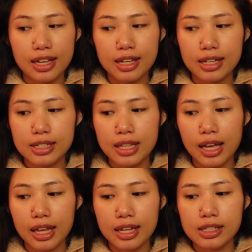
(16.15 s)
is
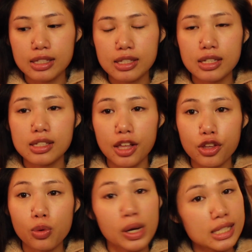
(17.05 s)
against
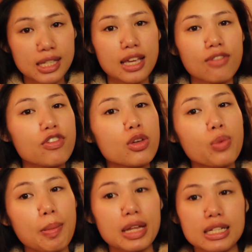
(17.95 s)
Southern Wesleyan for the
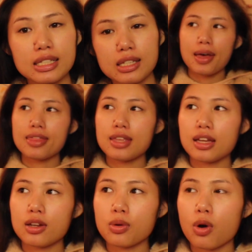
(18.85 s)
women's, and
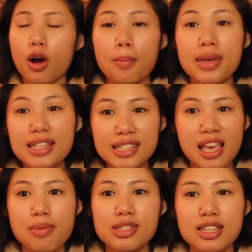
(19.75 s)
then our men's
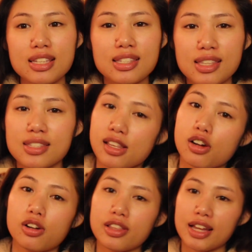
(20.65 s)
game is against the
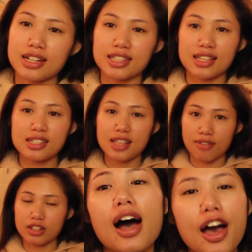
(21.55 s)
Citadel, and that's at
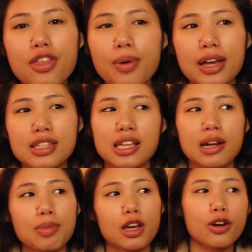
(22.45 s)
7. Either way, it's
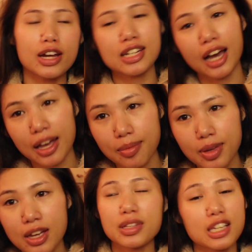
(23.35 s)
going to be a great time.
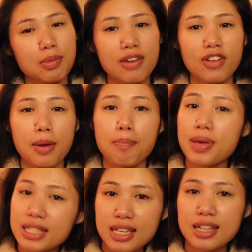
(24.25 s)
It's going to be a very
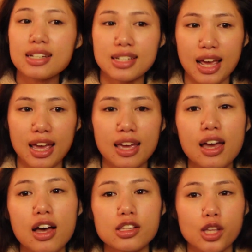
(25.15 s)
busy day,
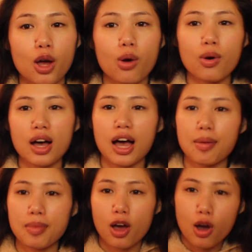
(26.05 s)
so
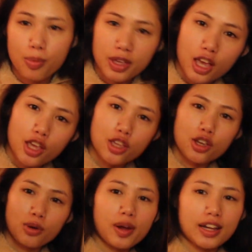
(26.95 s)
I'm hoping
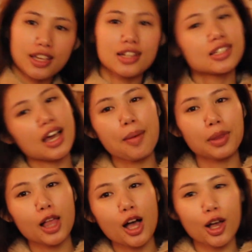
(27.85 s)
you're ready to come
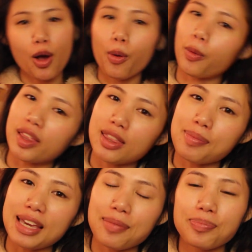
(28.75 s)
along with
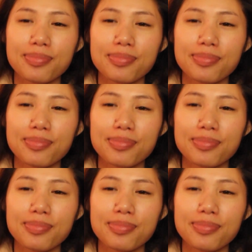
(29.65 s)
me.